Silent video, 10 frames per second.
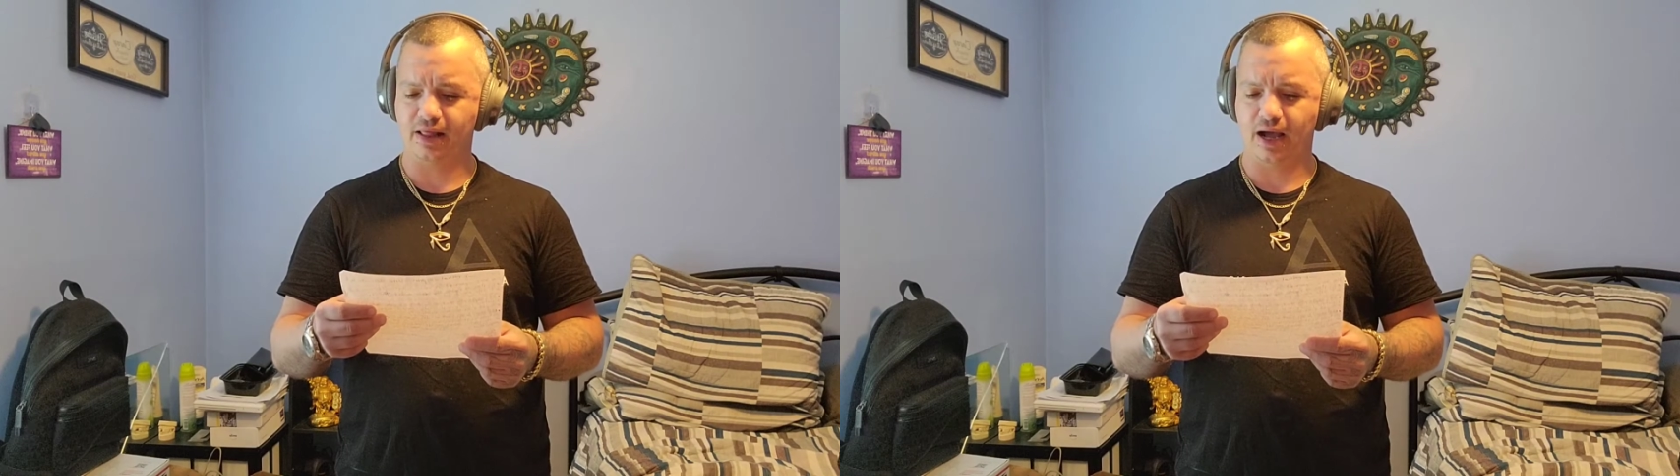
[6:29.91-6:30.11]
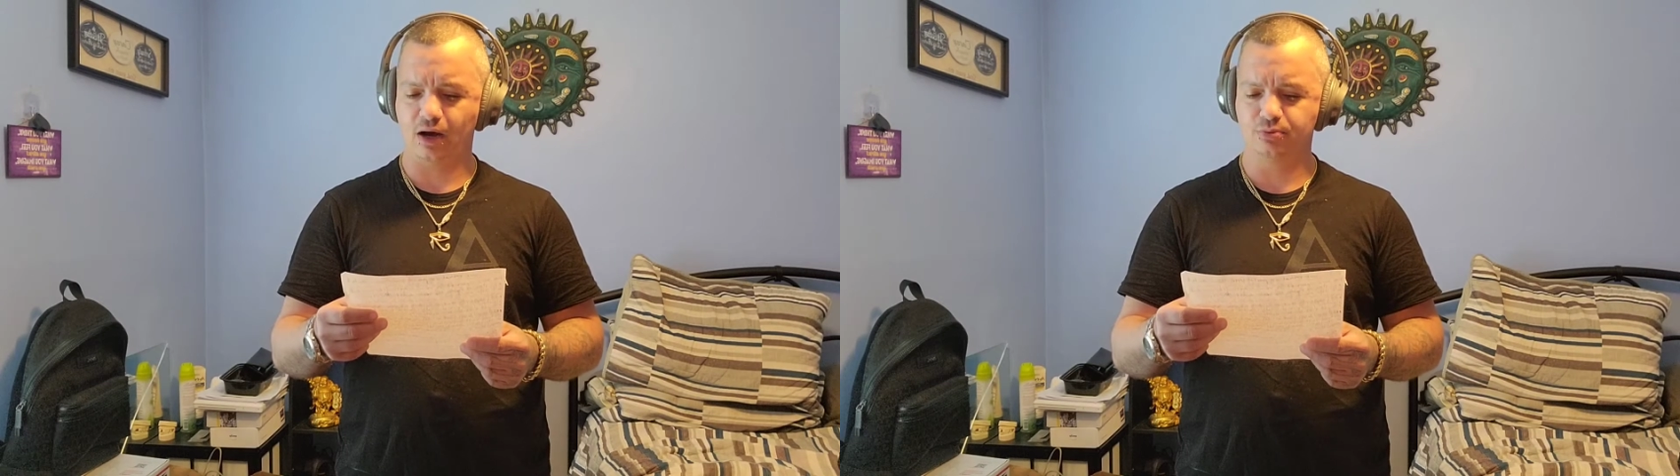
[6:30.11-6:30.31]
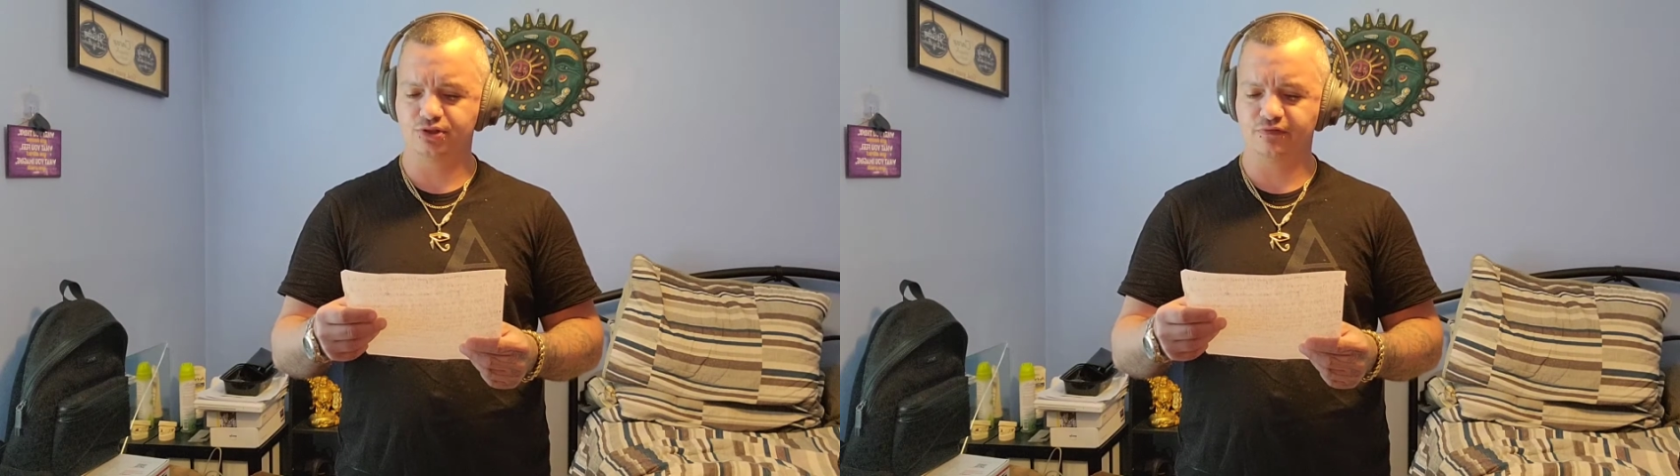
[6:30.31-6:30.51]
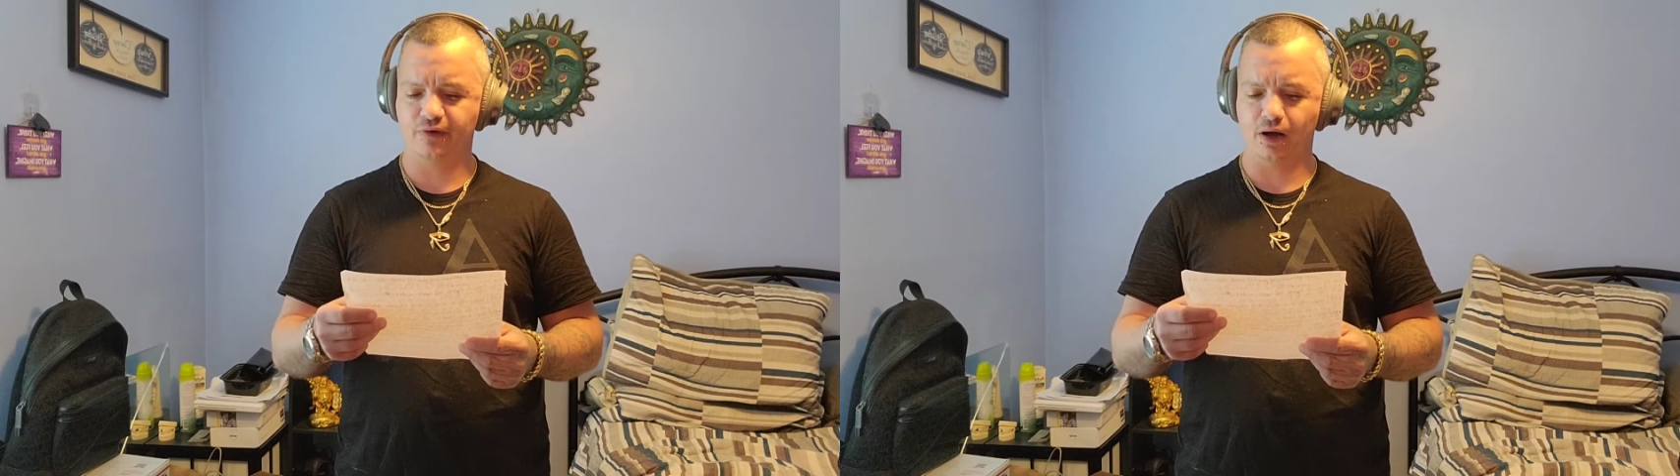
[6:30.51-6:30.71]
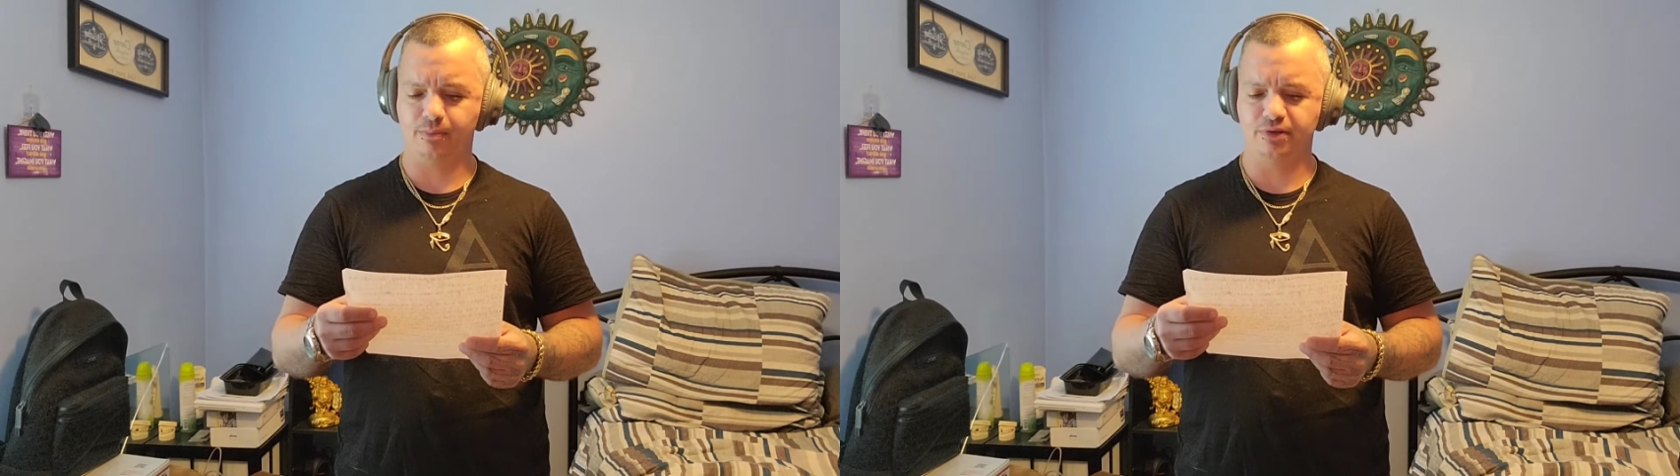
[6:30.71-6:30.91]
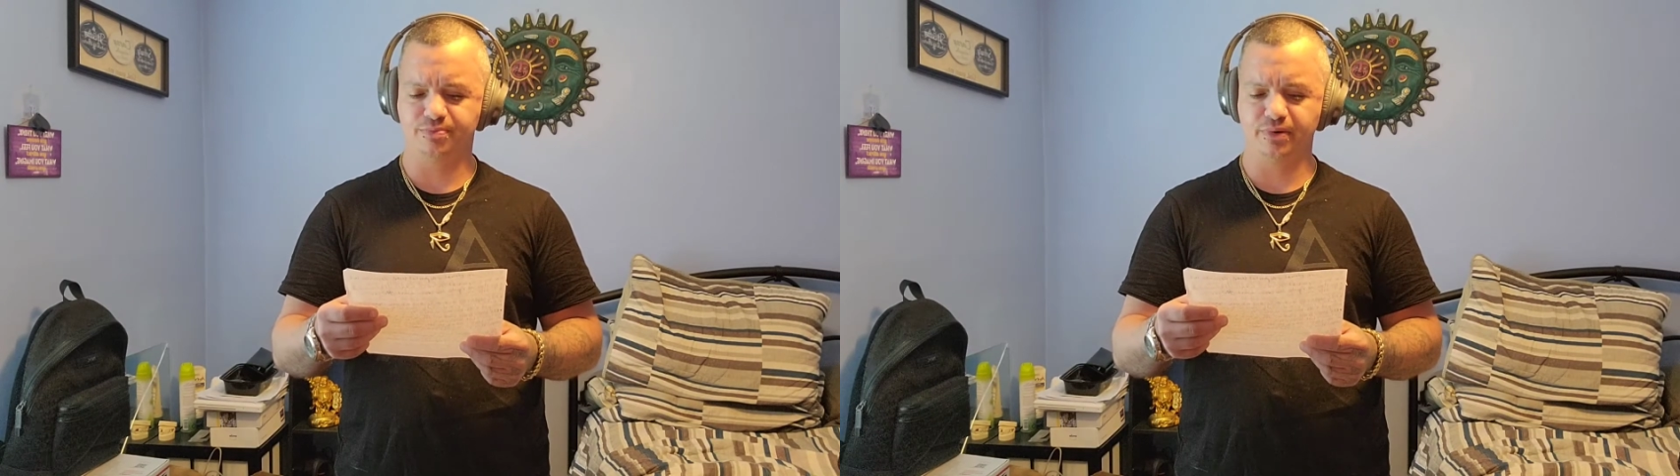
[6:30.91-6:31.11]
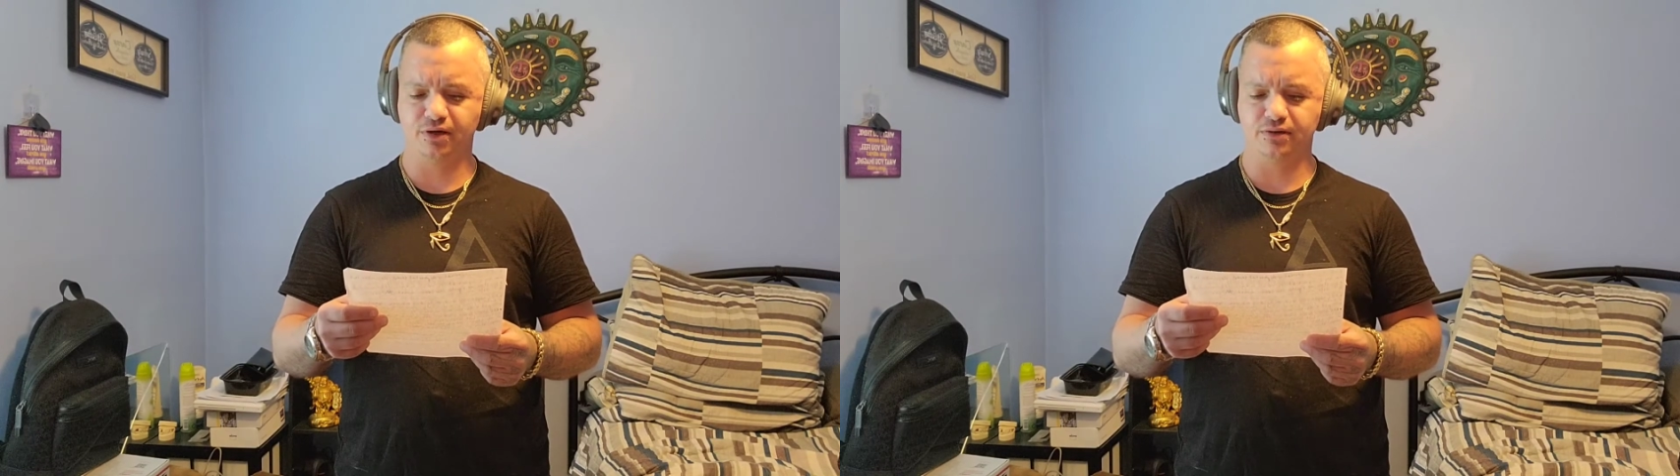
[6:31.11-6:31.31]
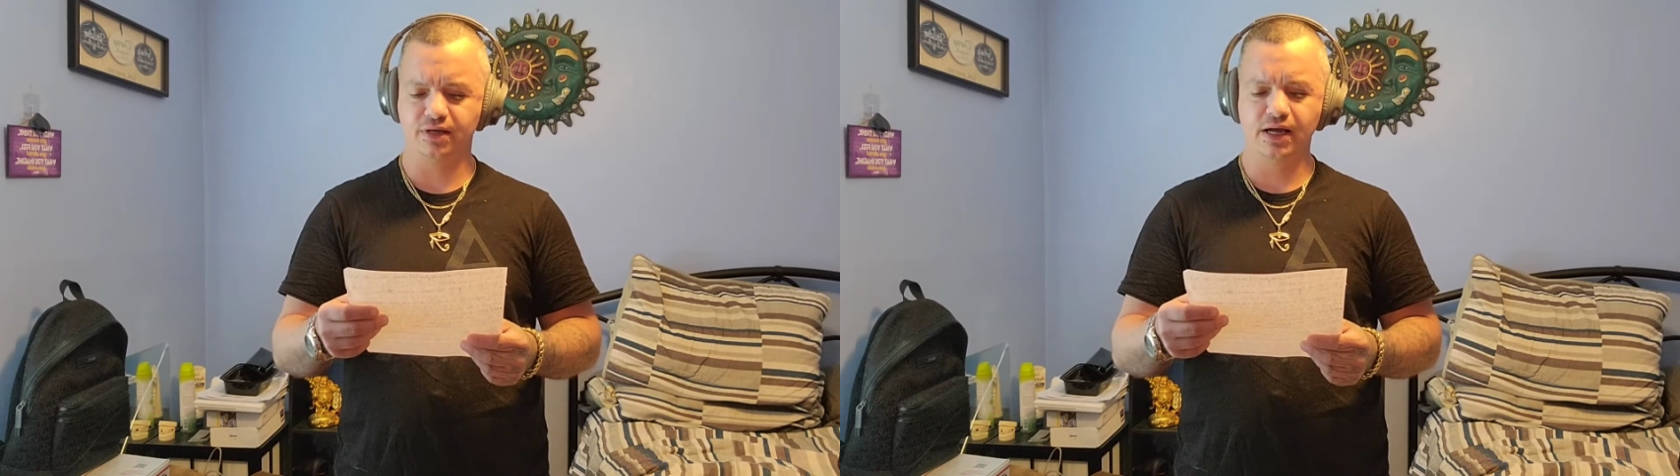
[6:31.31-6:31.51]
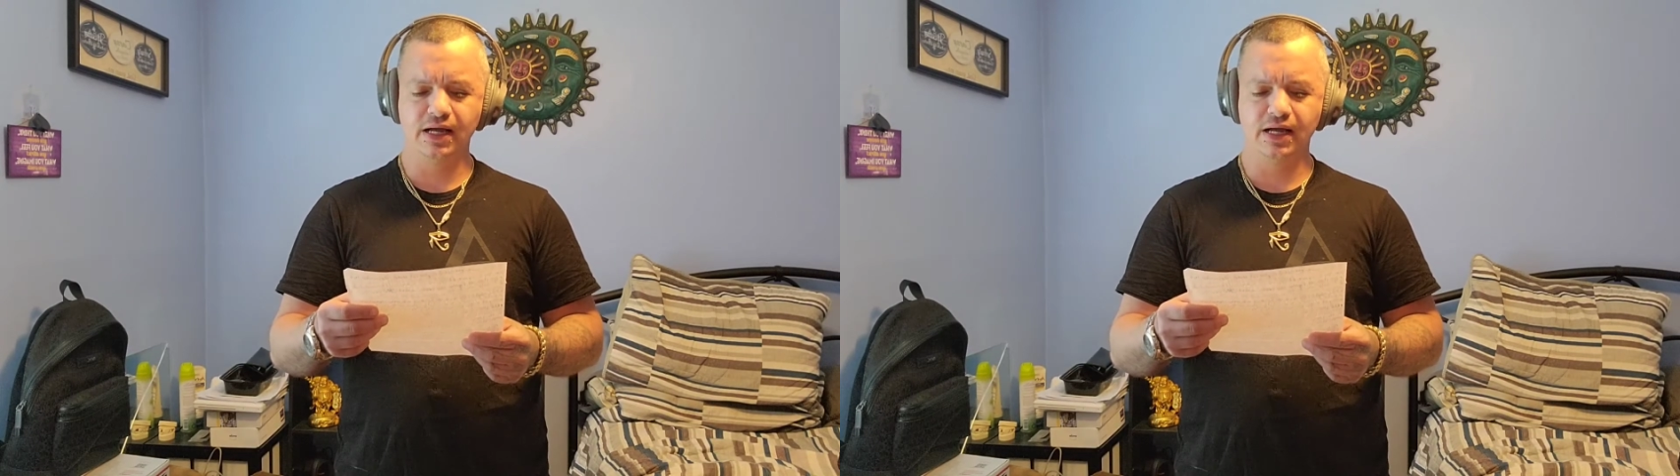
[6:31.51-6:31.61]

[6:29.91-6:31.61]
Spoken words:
that helps developers build